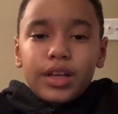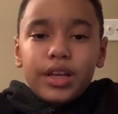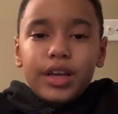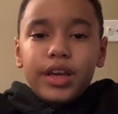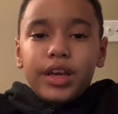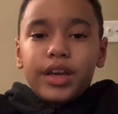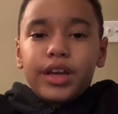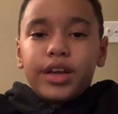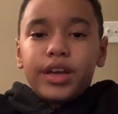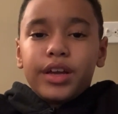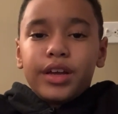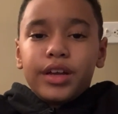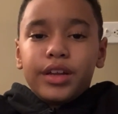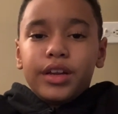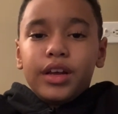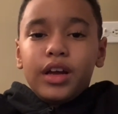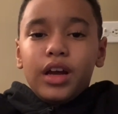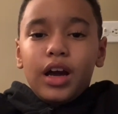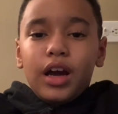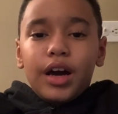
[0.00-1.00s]
And
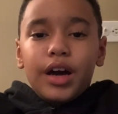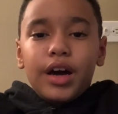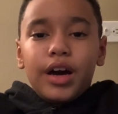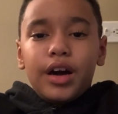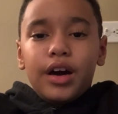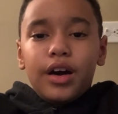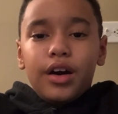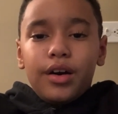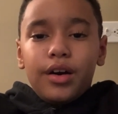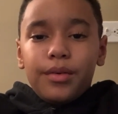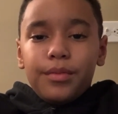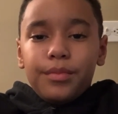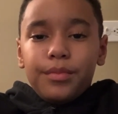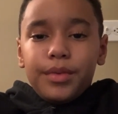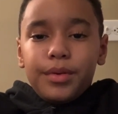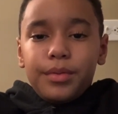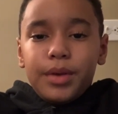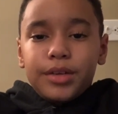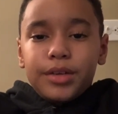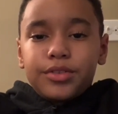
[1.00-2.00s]

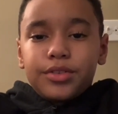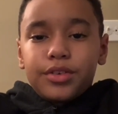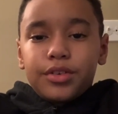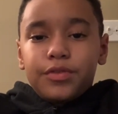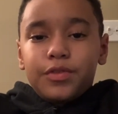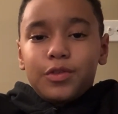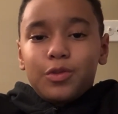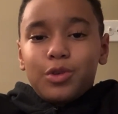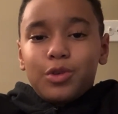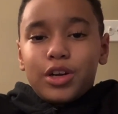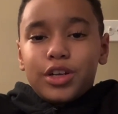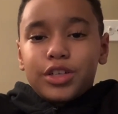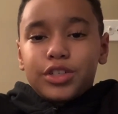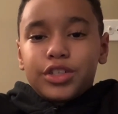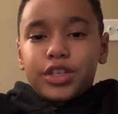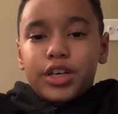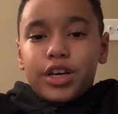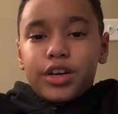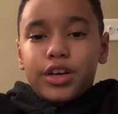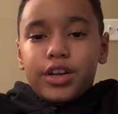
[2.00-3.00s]
make sure if you want a
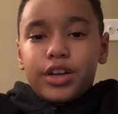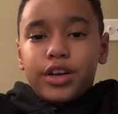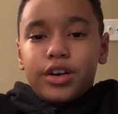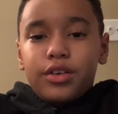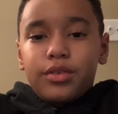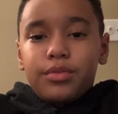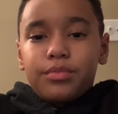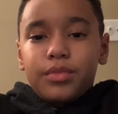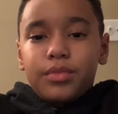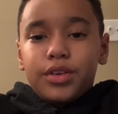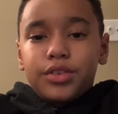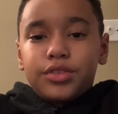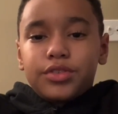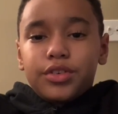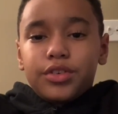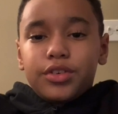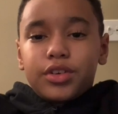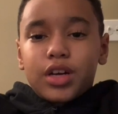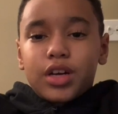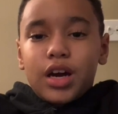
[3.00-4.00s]
shout out, make sure
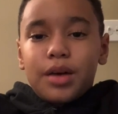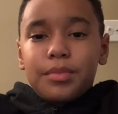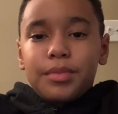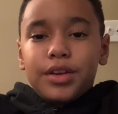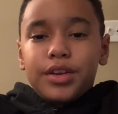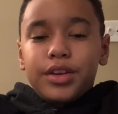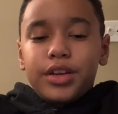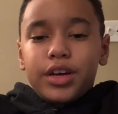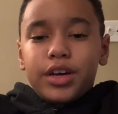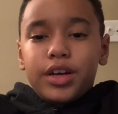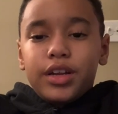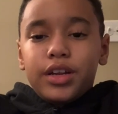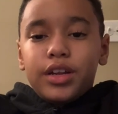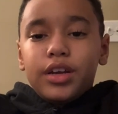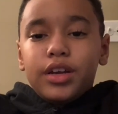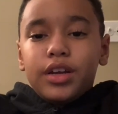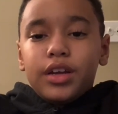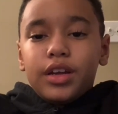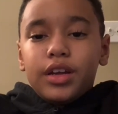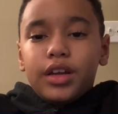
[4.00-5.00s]
you comment done
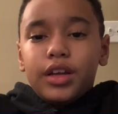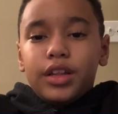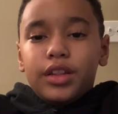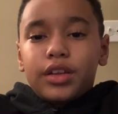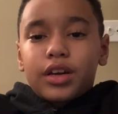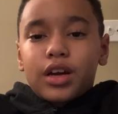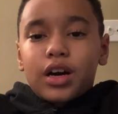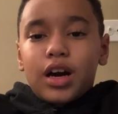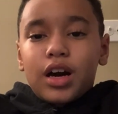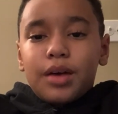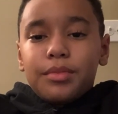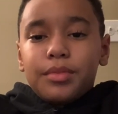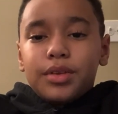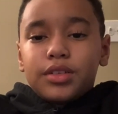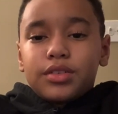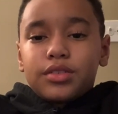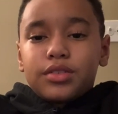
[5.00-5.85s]
in the comments.